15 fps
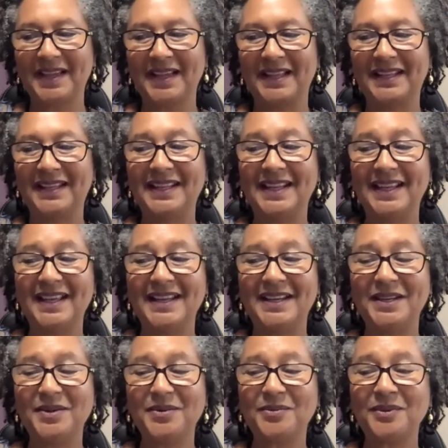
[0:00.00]
Let
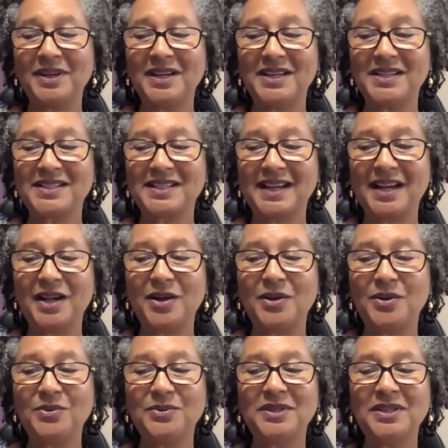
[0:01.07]
it
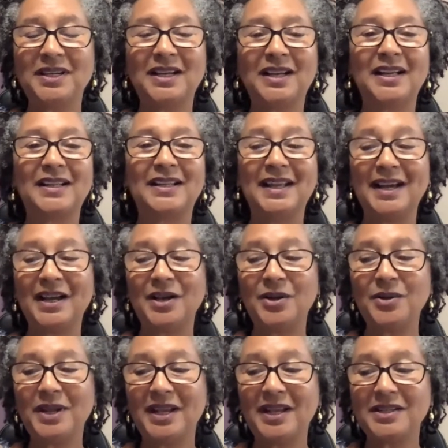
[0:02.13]
resound loud
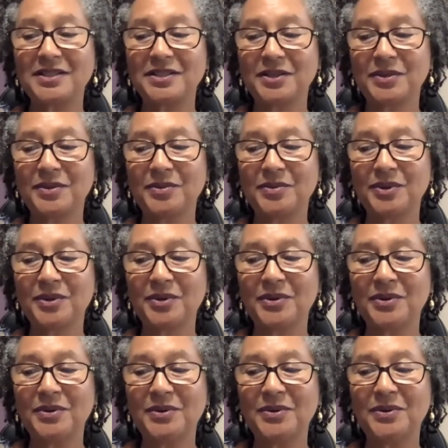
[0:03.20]
as the
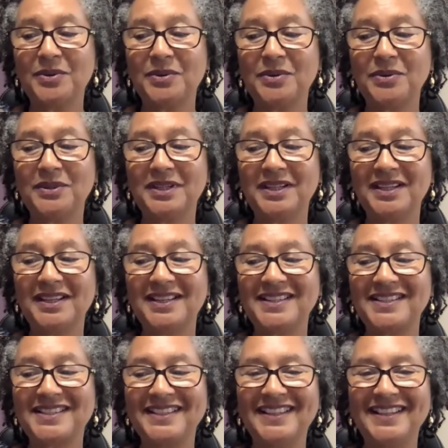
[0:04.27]
rolling
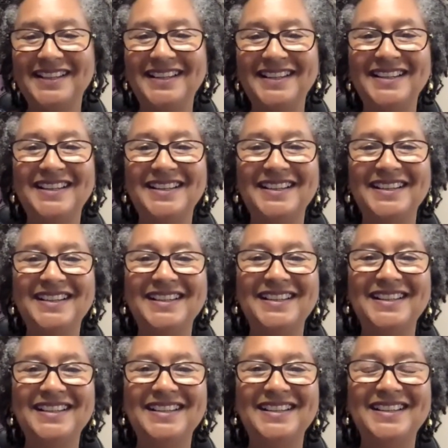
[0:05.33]
sea.
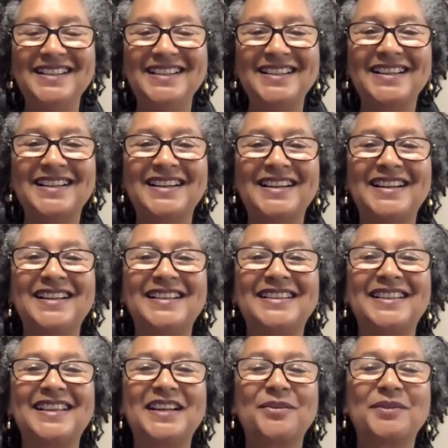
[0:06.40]

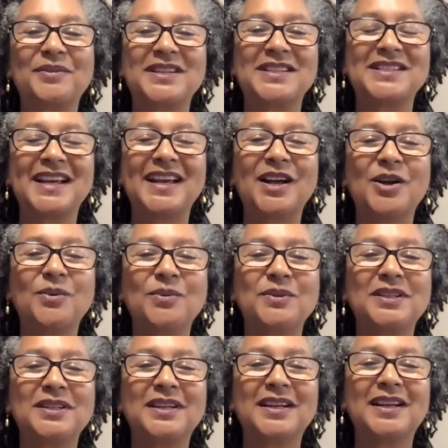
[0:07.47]
Let it resound
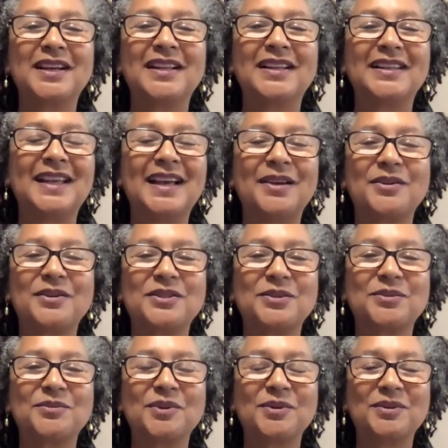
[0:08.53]
loud as the
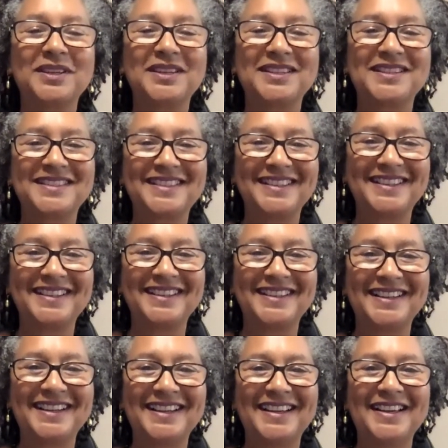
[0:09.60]
rolling sea.
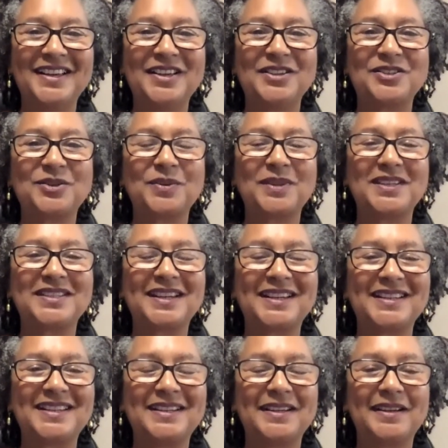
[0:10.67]
So this
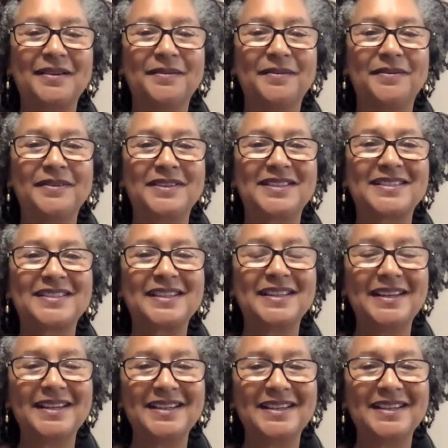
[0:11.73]
idea of singing